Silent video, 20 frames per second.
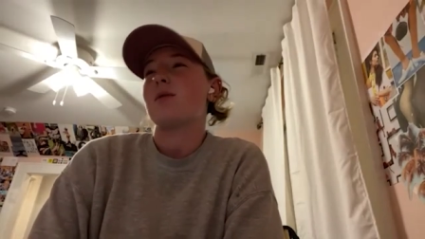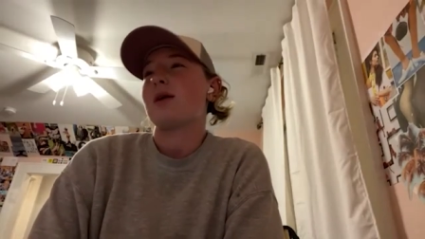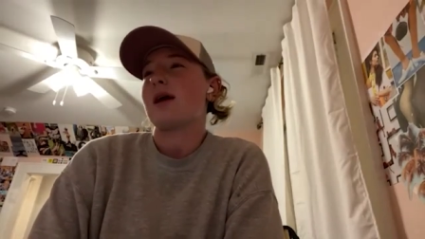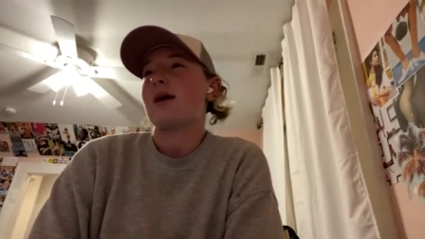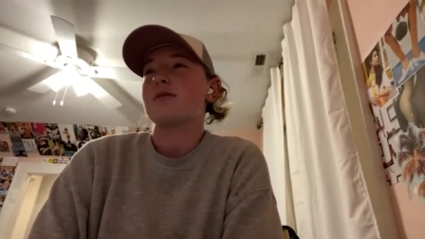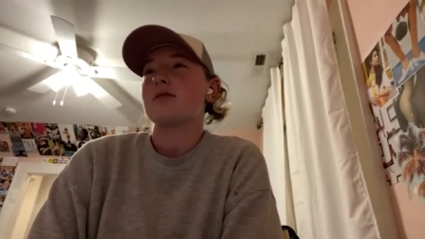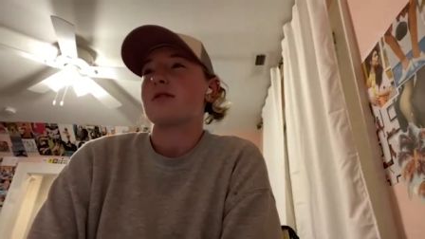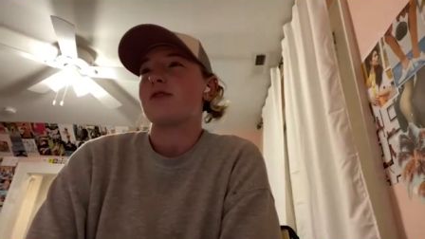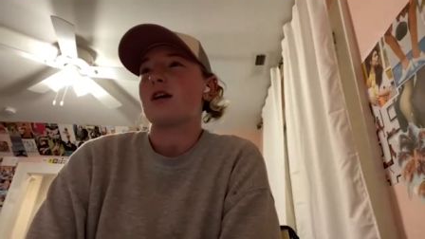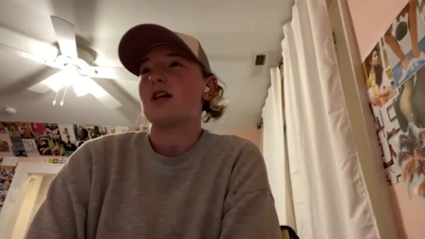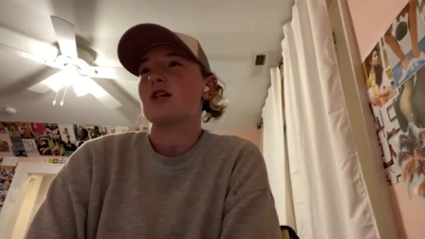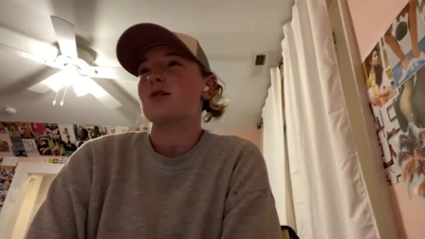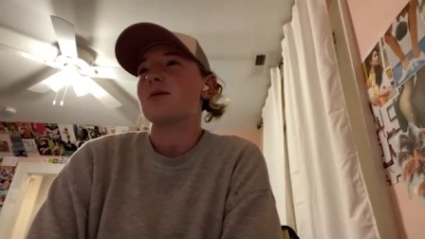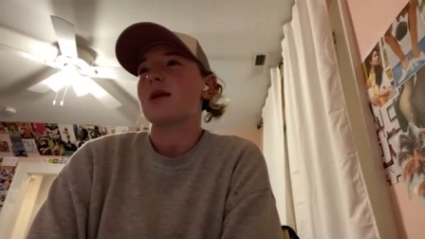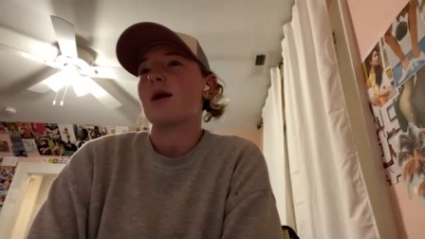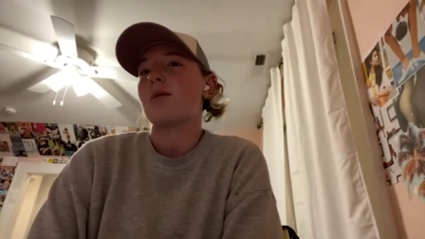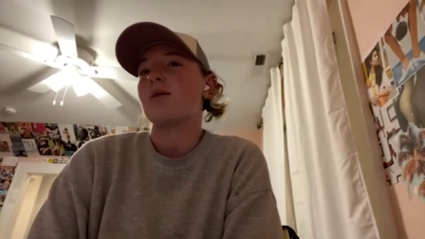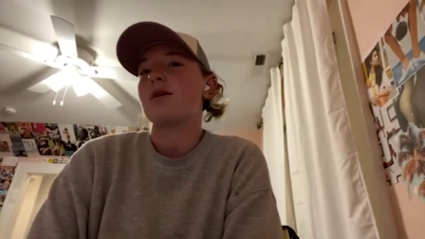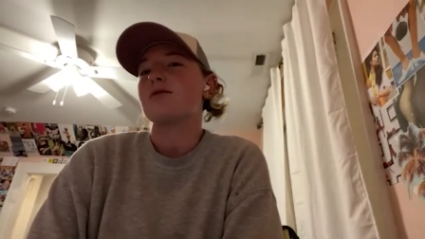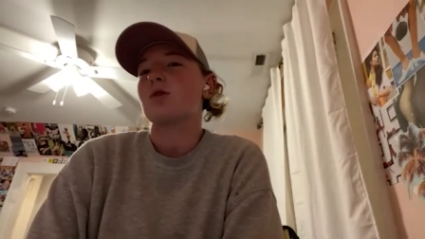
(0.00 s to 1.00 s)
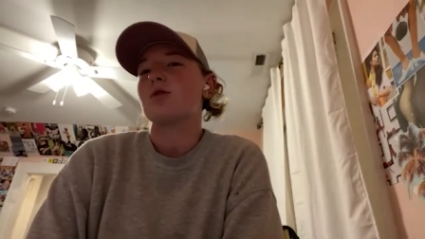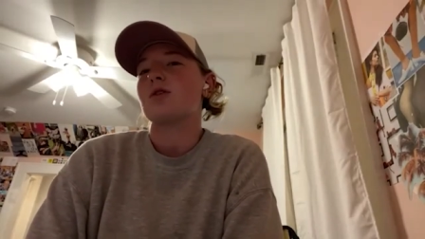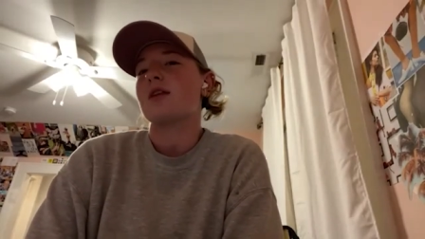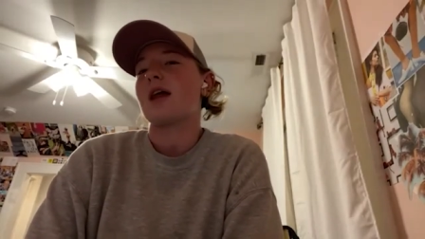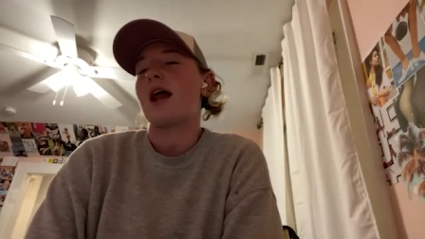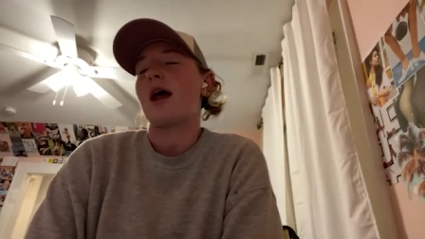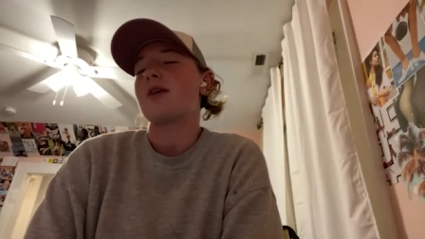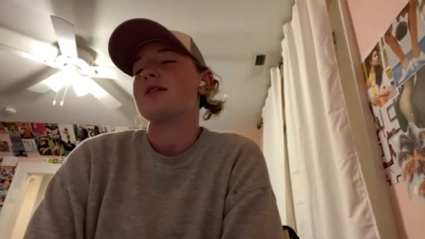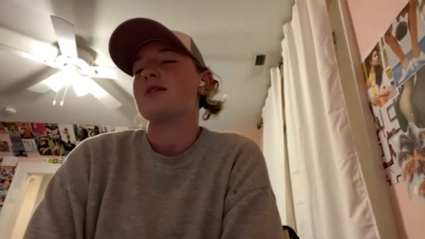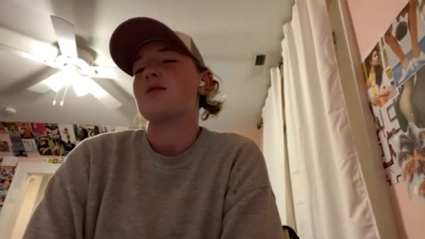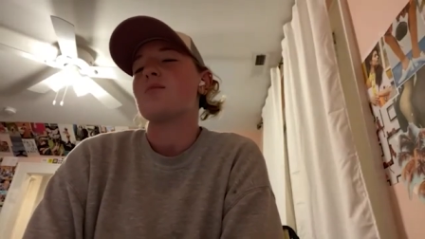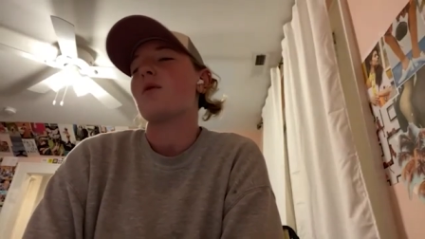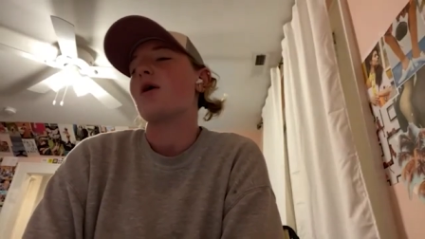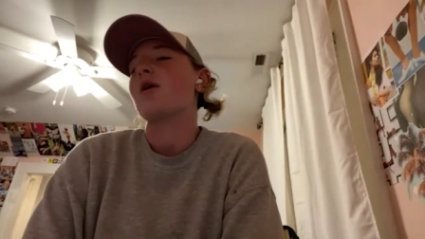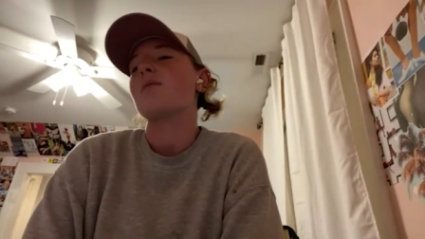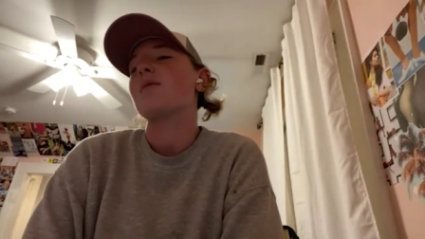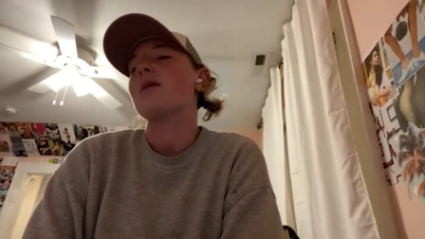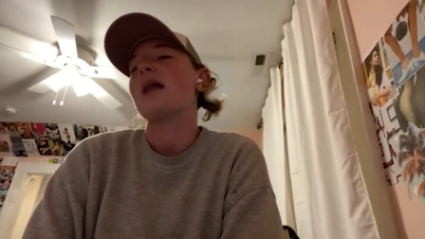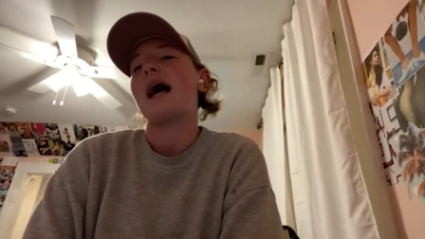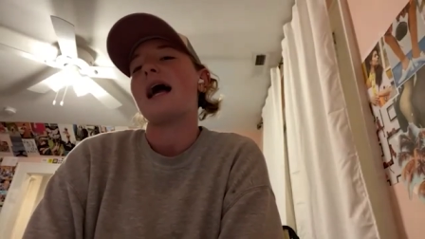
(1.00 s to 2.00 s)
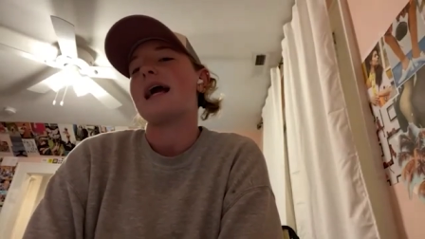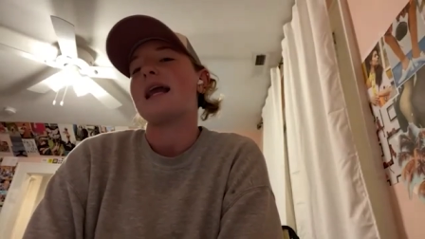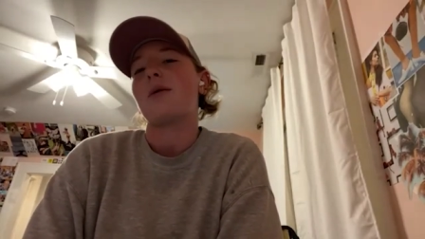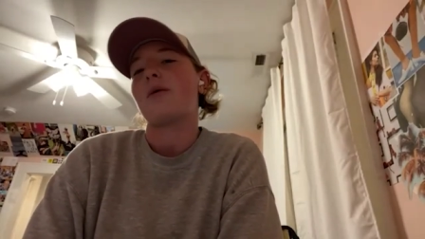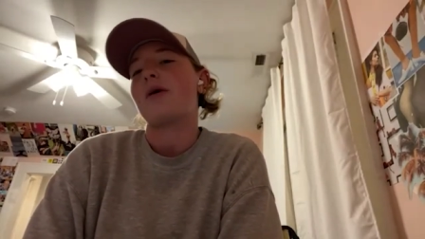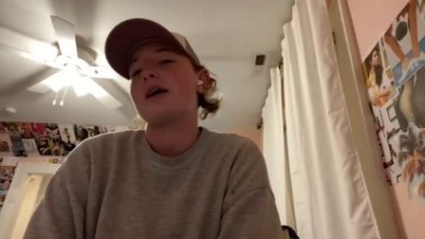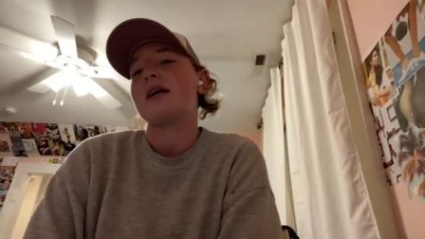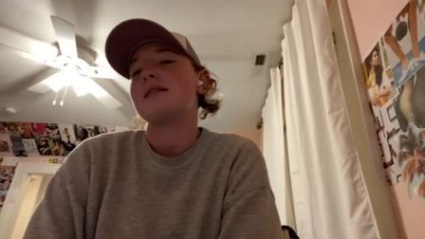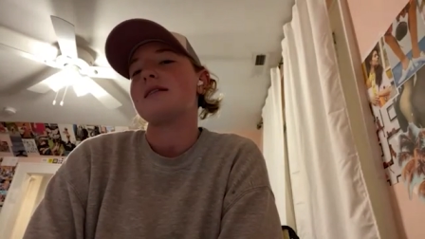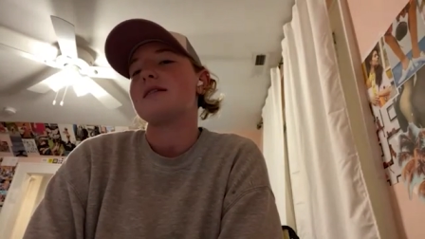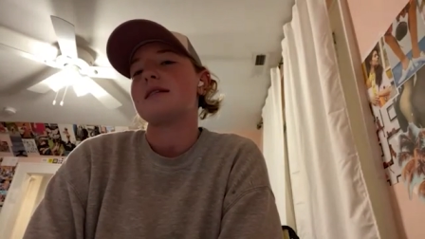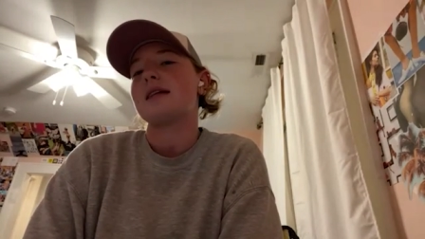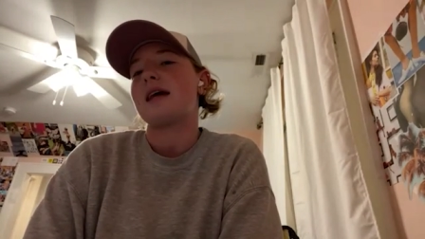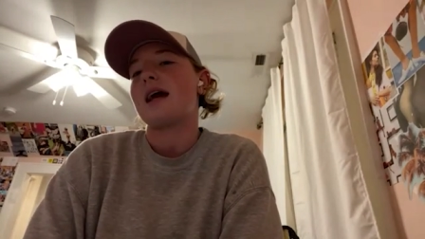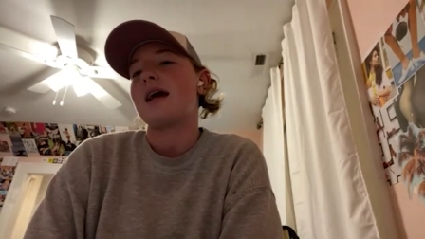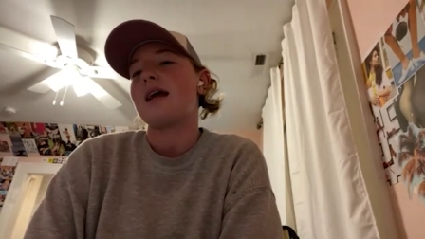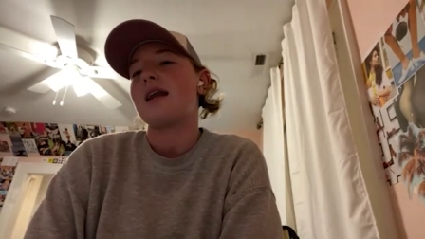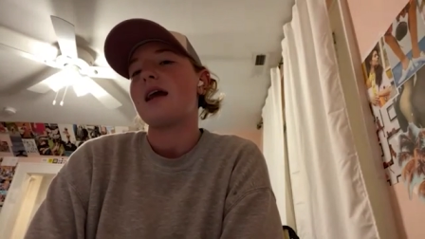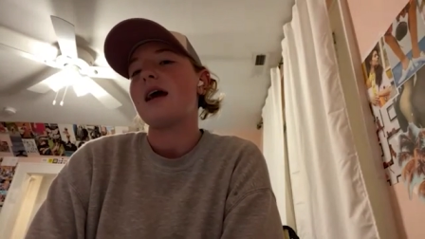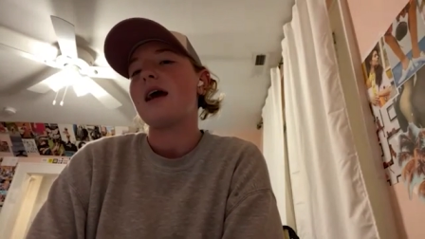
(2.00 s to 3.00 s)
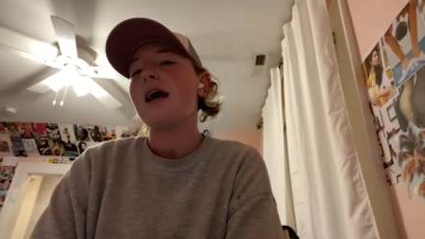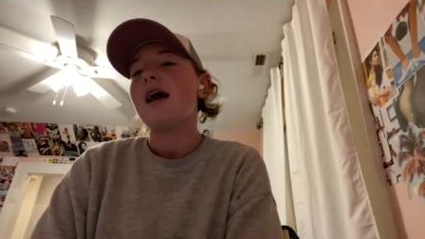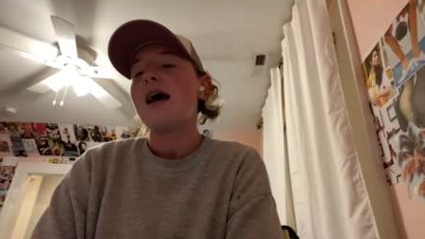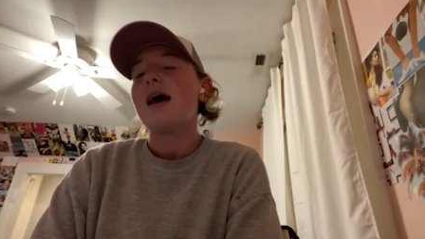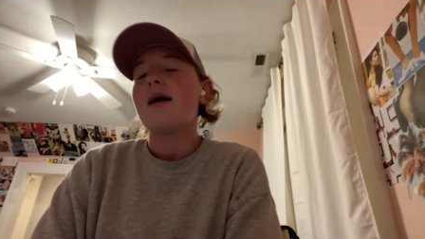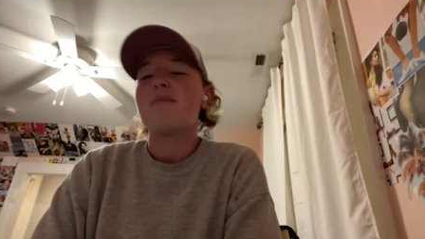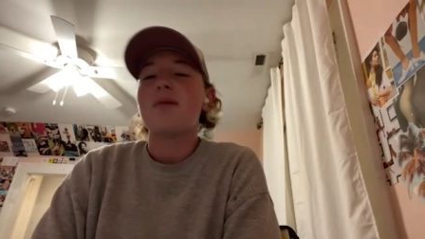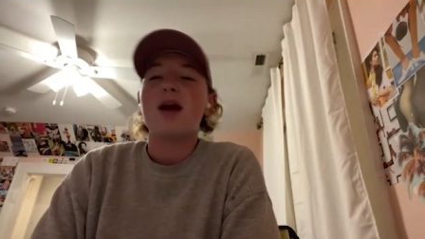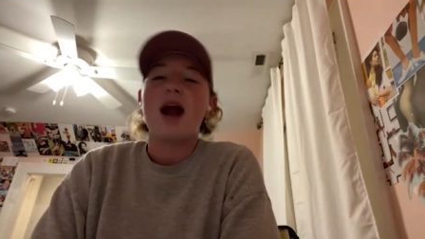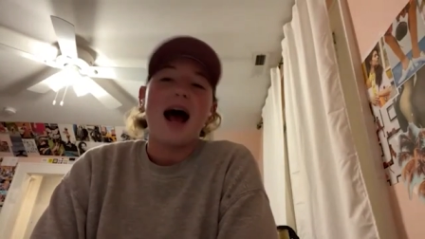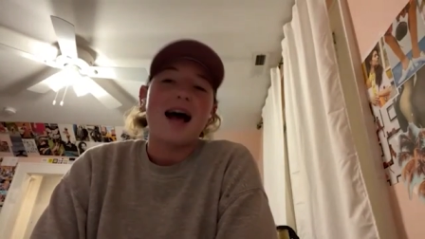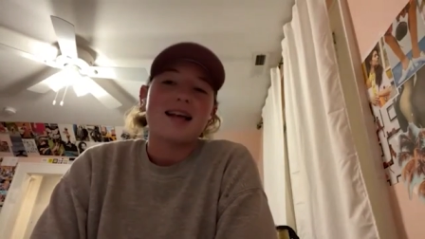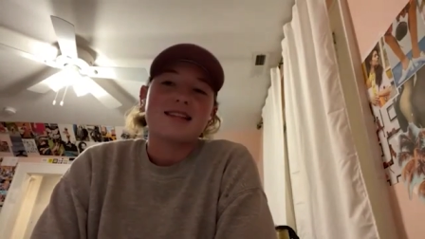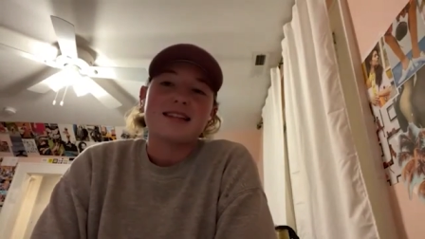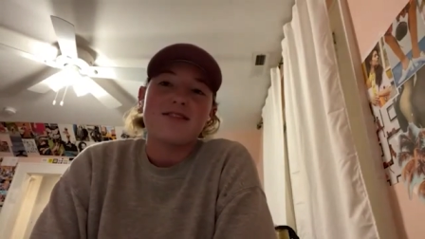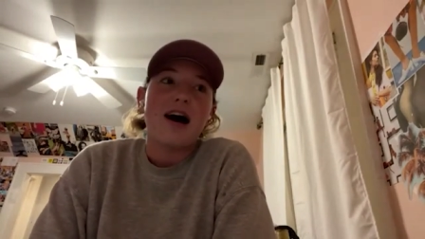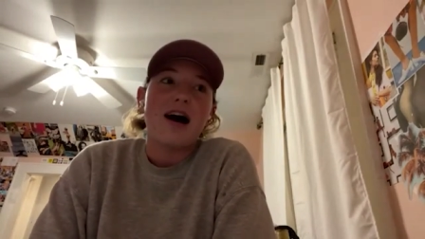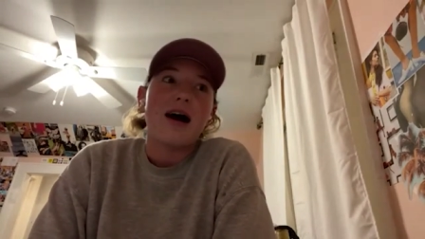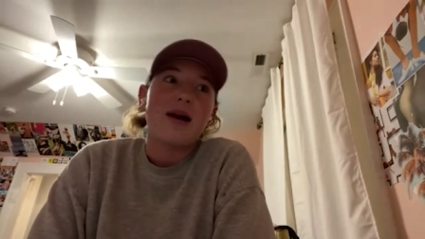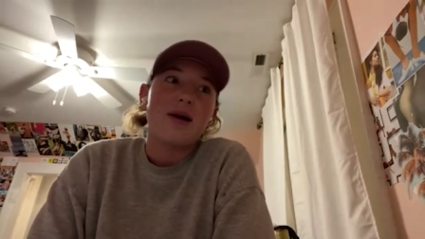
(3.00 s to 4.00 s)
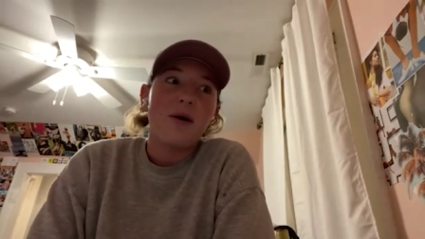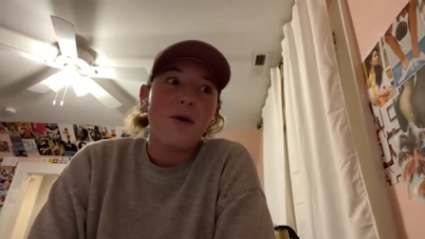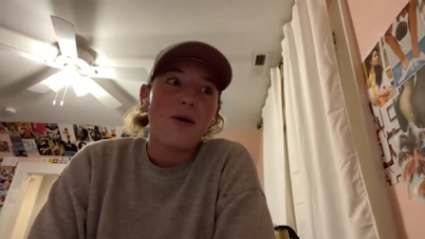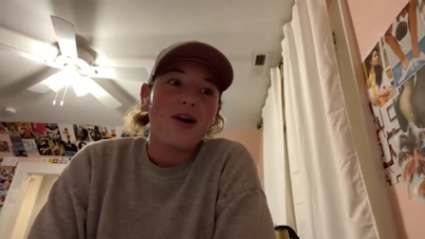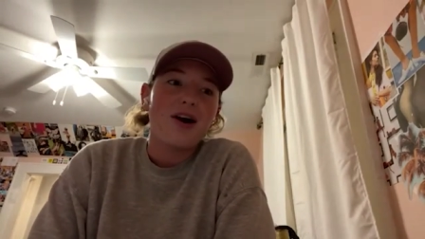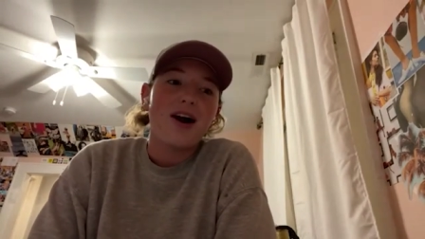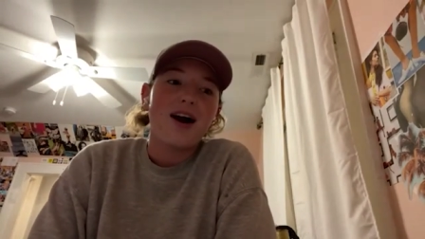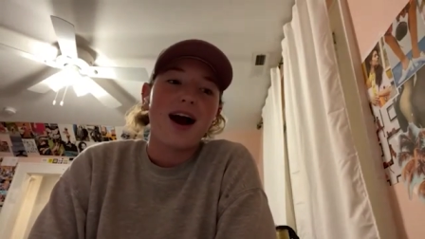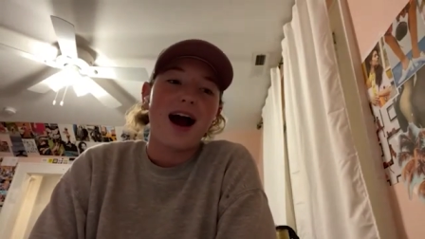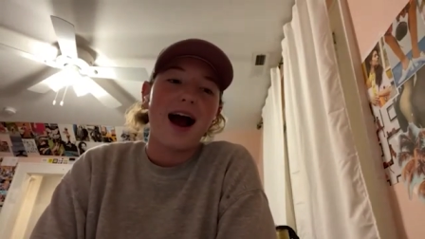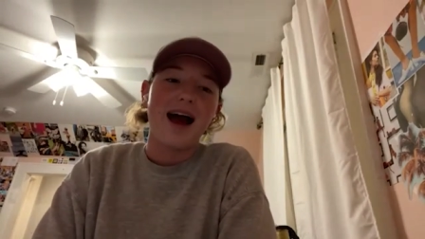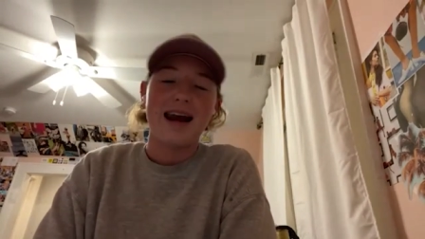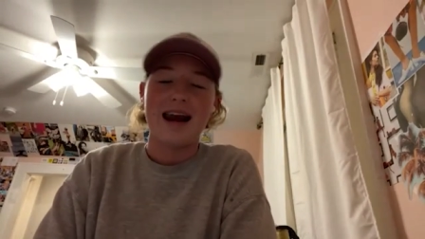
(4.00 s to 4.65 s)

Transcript: when I was a freshman, I would have told you that I didn't want to apply anywhere in-state. But as I've gotten older, I